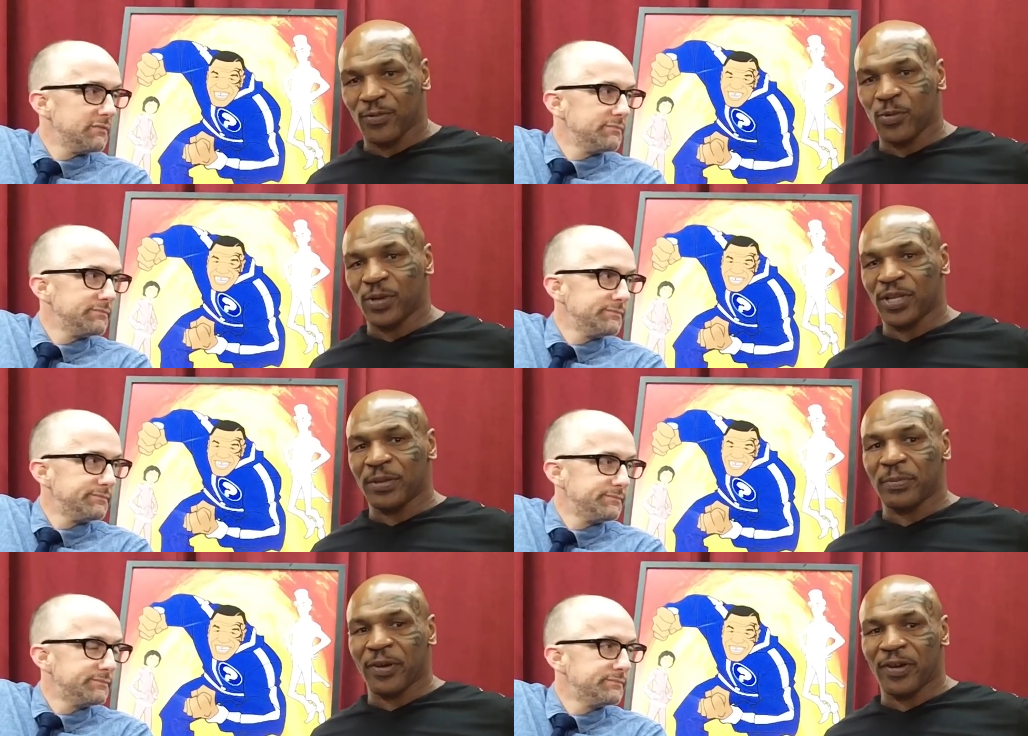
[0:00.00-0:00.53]
Speaker 1: of
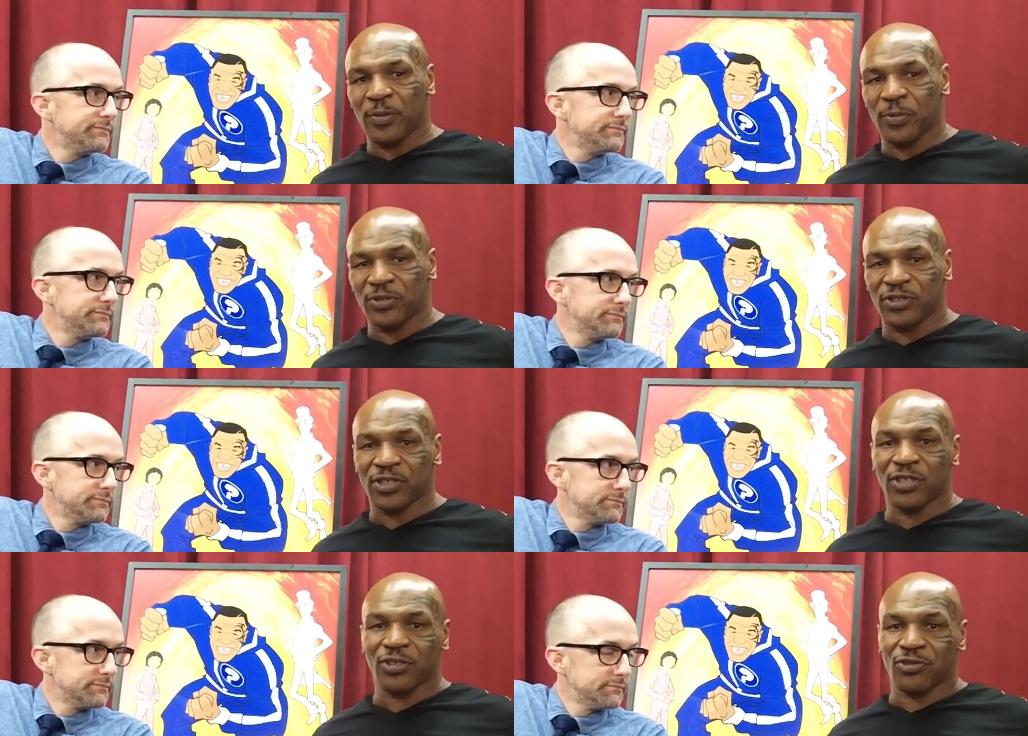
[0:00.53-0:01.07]
Queensberry,
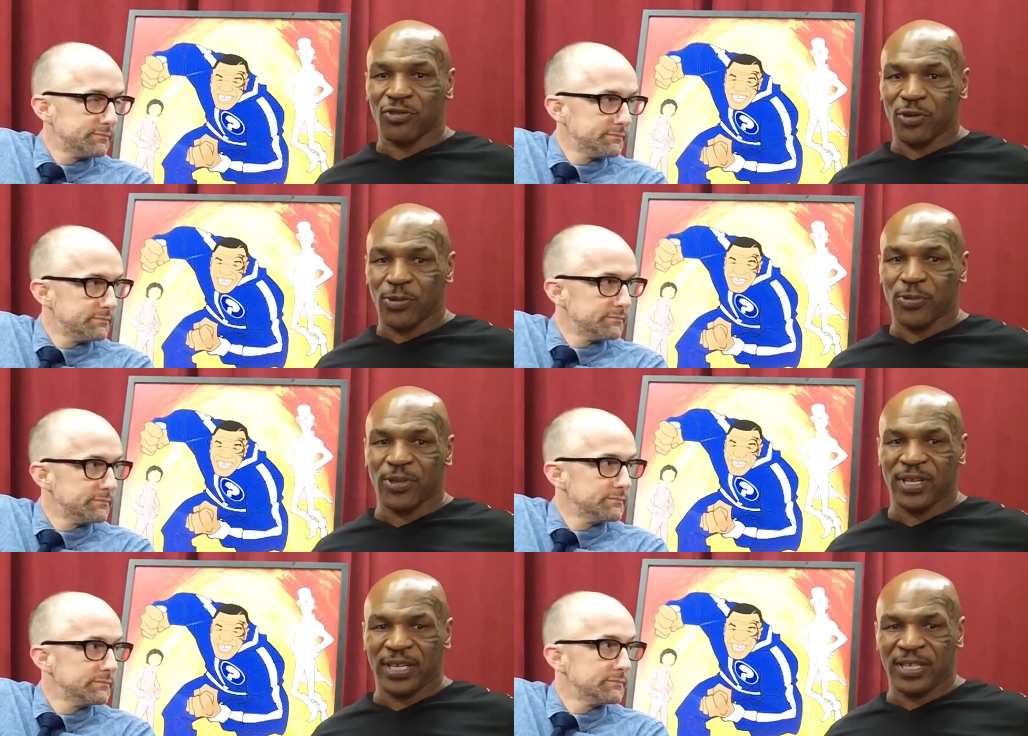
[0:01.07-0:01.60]
which he
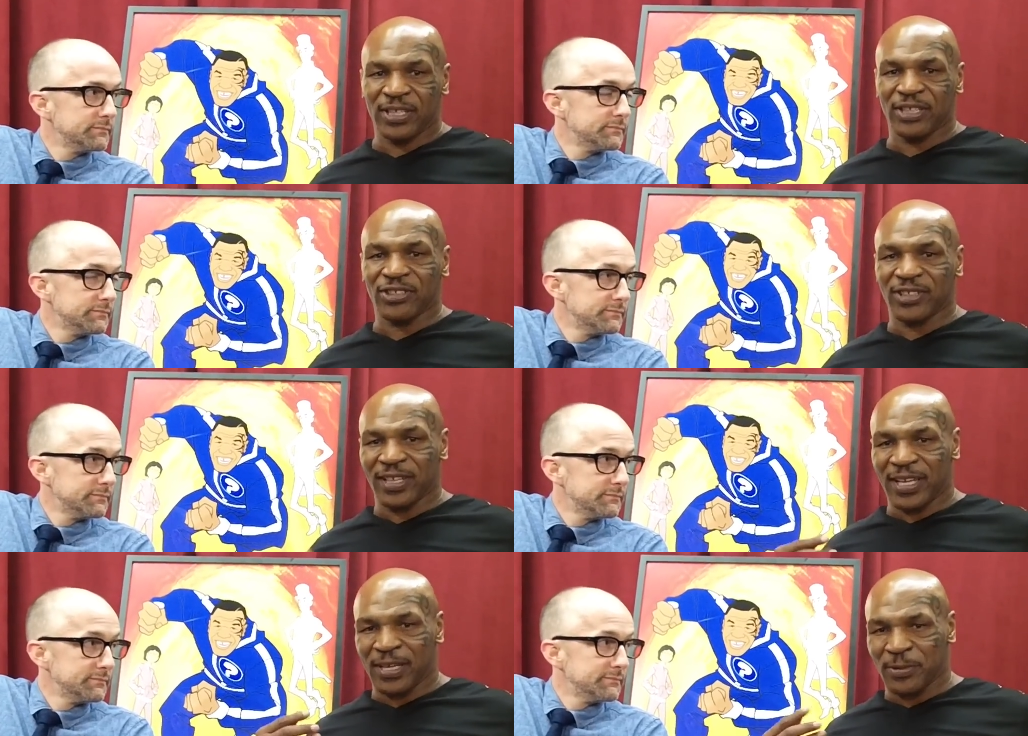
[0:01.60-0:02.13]
controls the
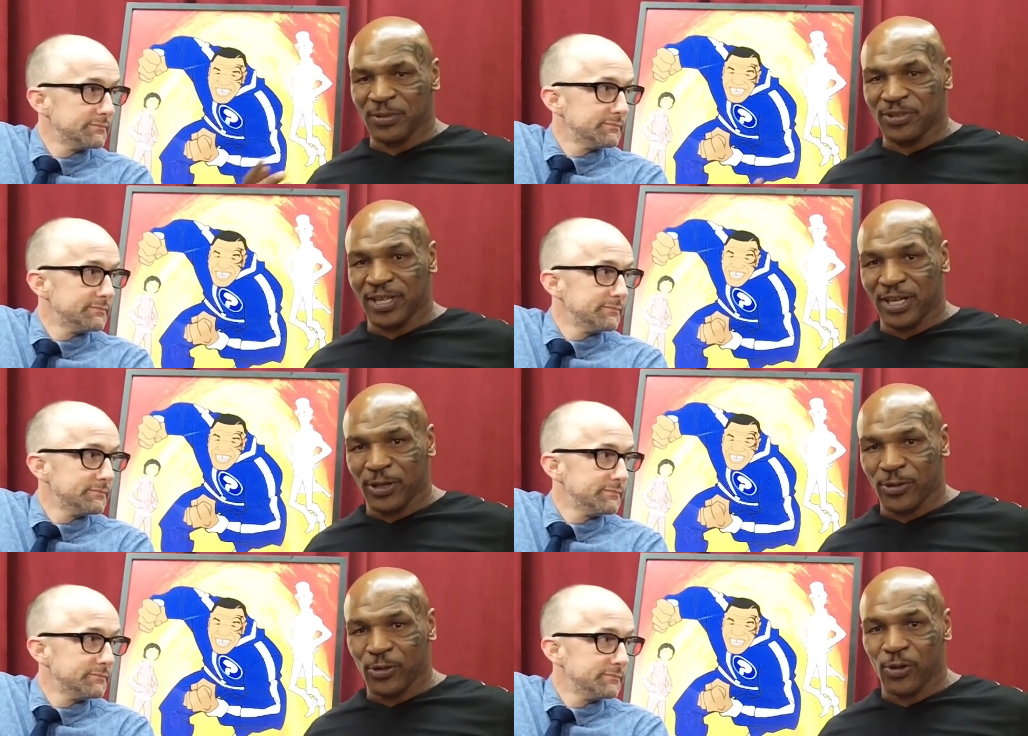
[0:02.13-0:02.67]
English language
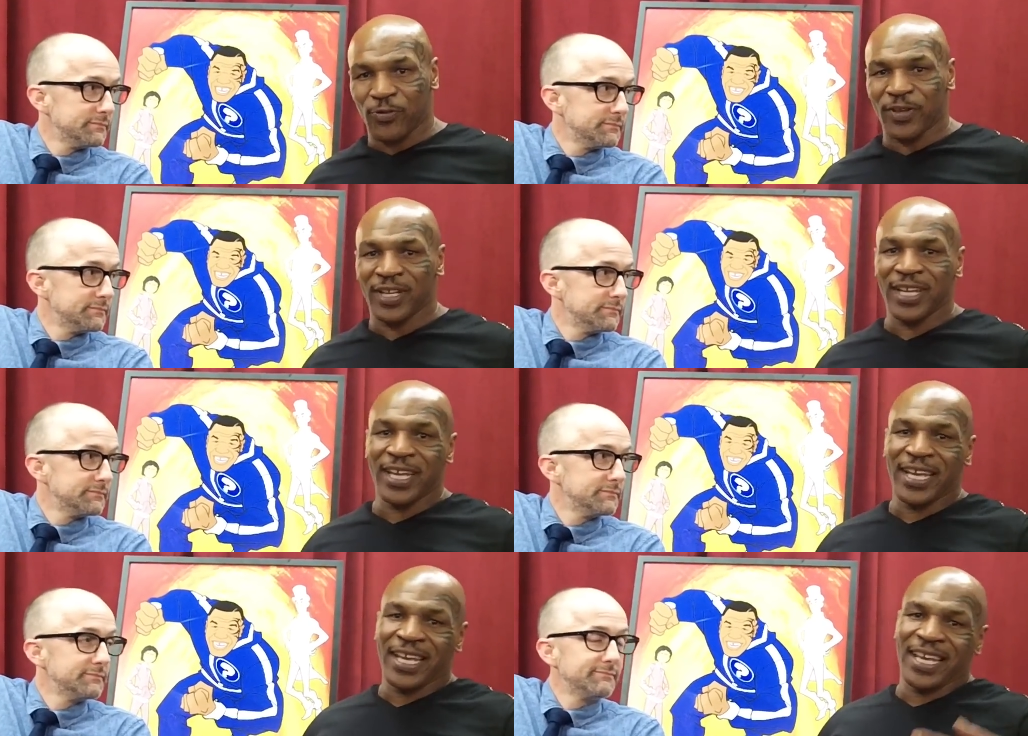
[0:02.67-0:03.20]
like a servant,
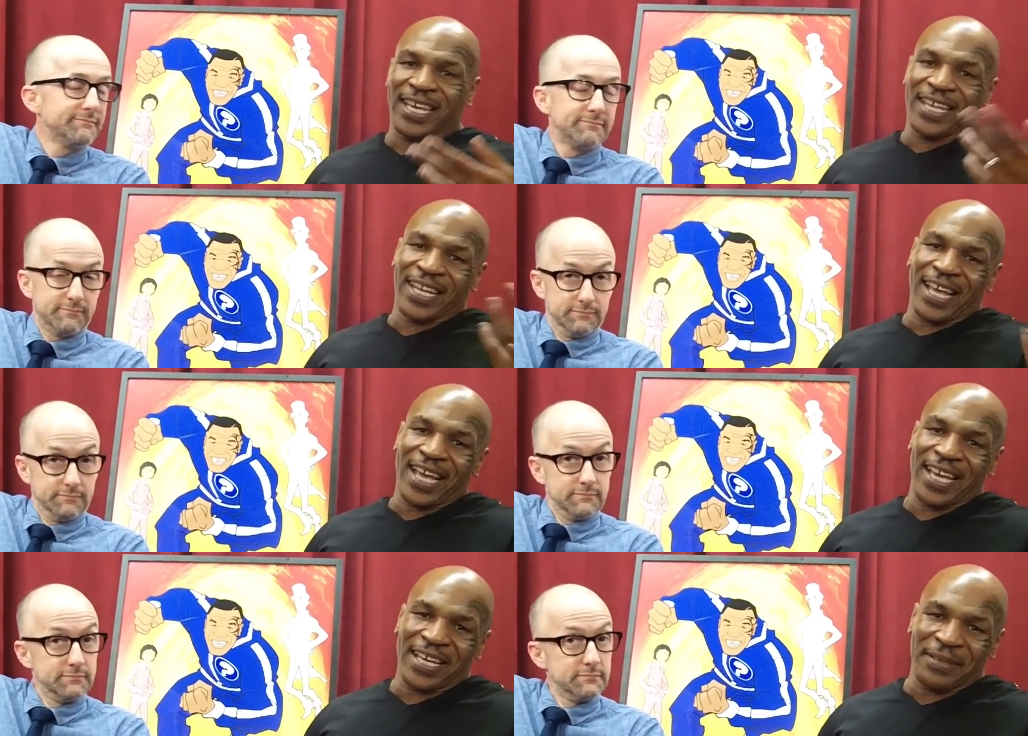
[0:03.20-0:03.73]
and
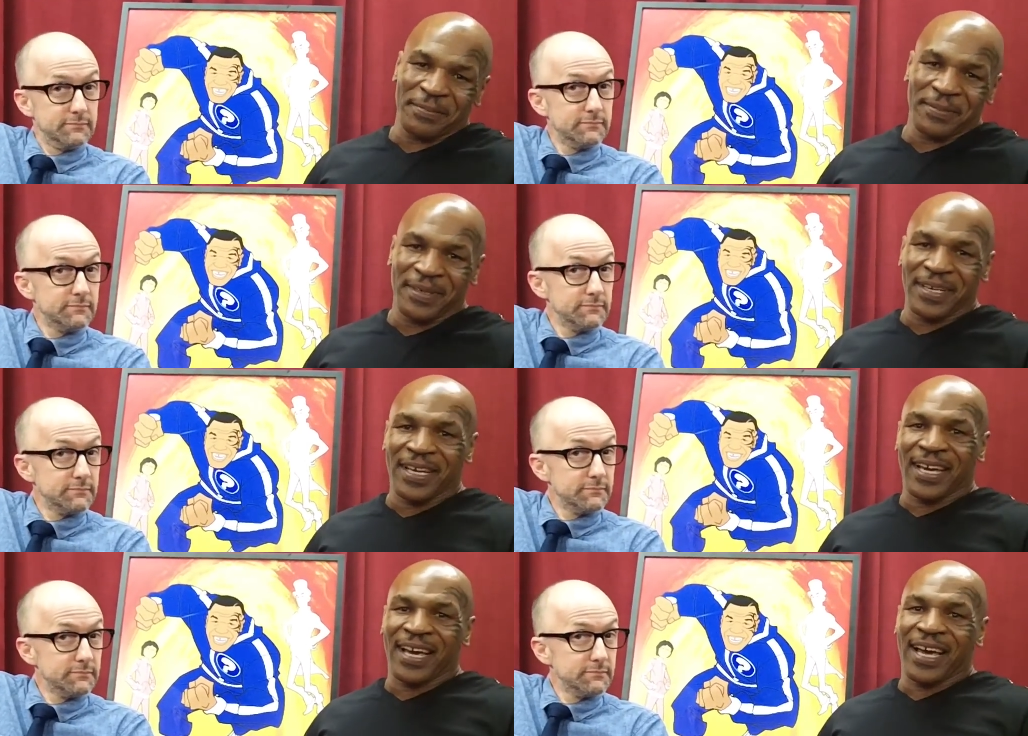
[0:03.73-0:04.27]
I,
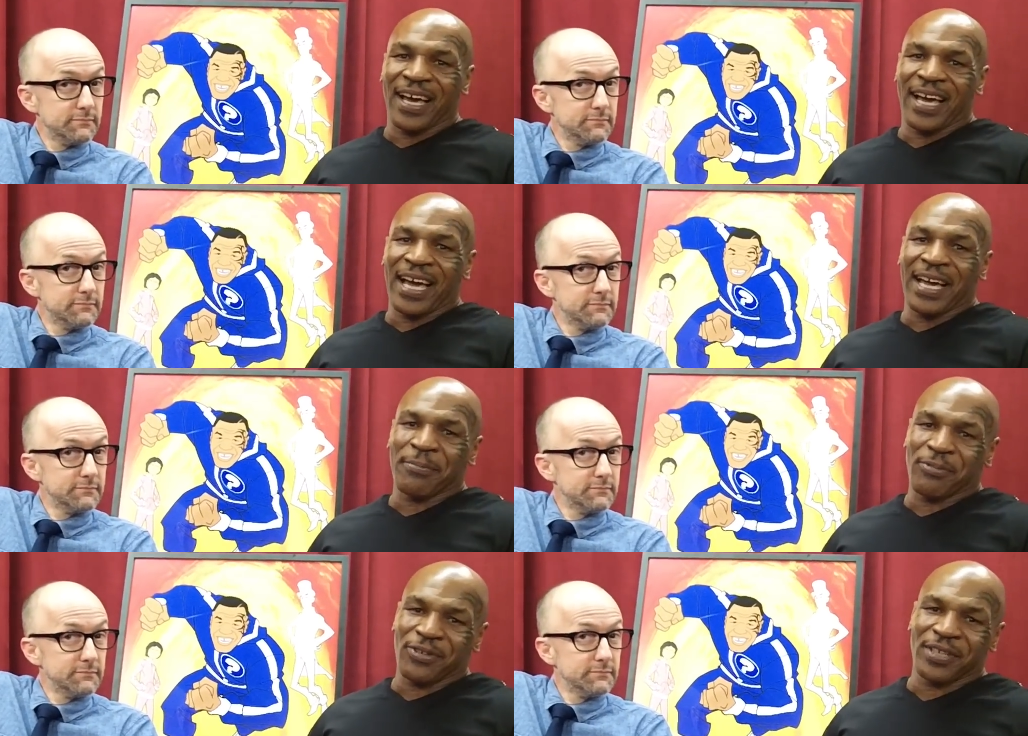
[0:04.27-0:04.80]

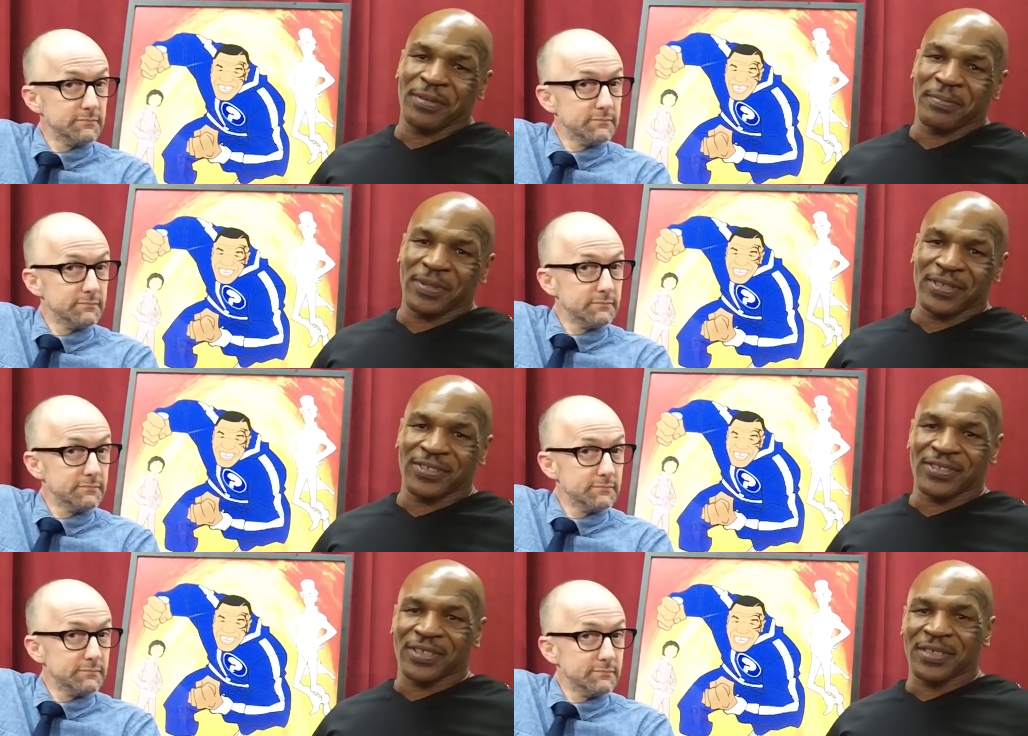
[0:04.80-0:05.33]
I pretty
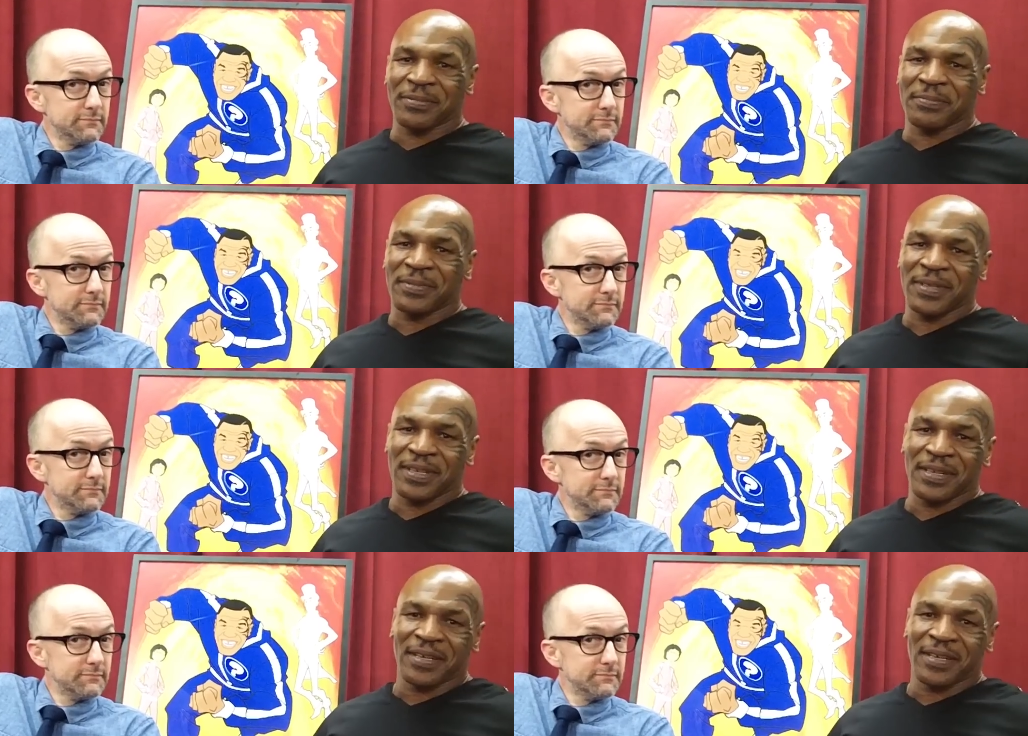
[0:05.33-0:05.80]
much um,